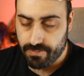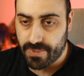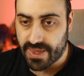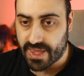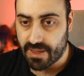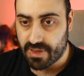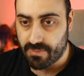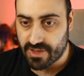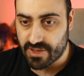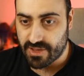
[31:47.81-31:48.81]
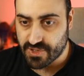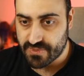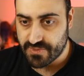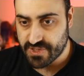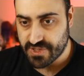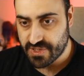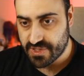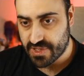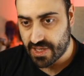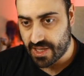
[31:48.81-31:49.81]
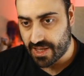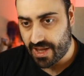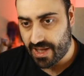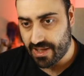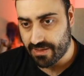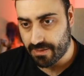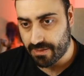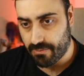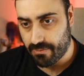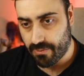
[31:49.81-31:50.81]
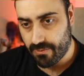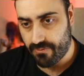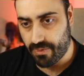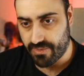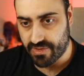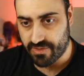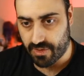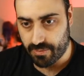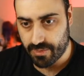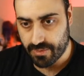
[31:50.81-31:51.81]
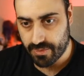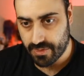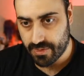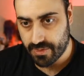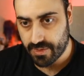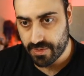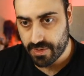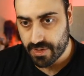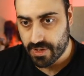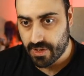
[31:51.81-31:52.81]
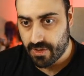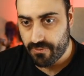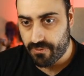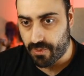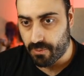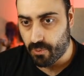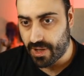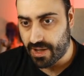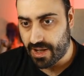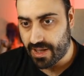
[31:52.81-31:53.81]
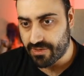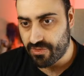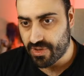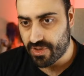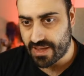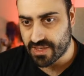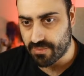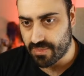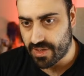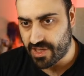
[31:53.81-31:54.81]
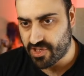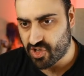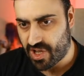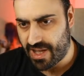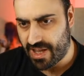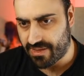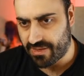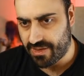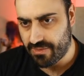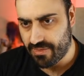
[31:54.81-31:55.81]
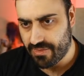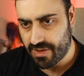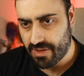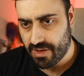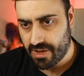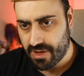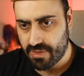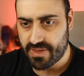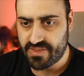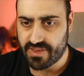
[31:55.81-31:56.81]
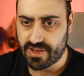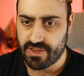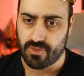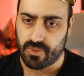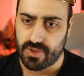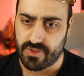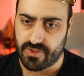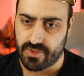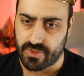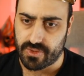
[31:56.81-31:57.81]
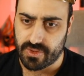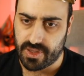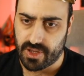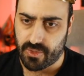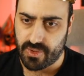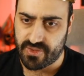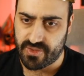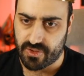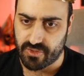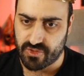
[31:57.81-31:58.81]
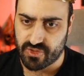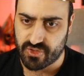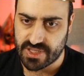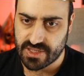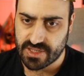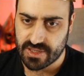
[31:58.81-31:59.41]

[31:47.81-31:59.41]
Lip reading: Pick up the muscle surfaces and highlight them from the top. Form well light. You can add some edge highlighting here and there, but basically you want to increase the contrast.